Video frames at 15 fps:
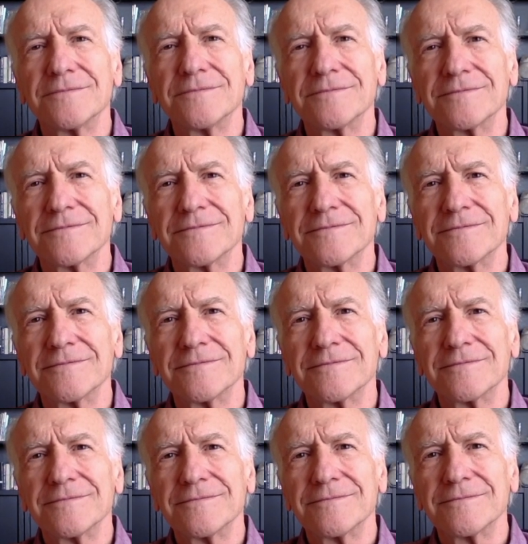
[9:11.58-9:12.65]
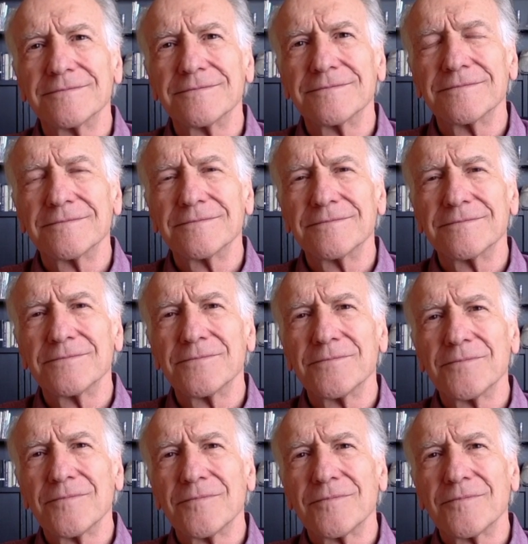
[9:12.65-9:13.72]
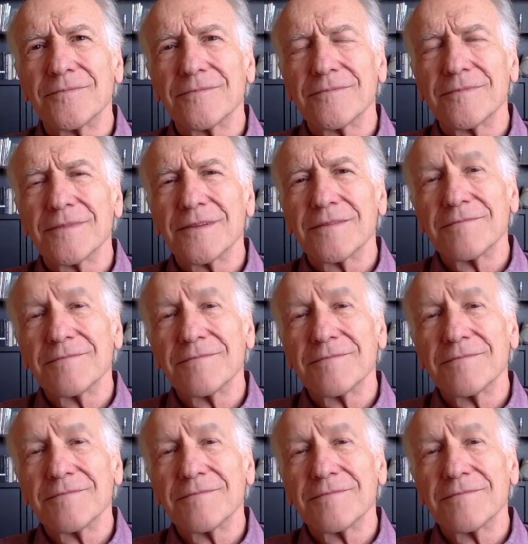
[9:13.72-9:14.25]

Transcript: (silence)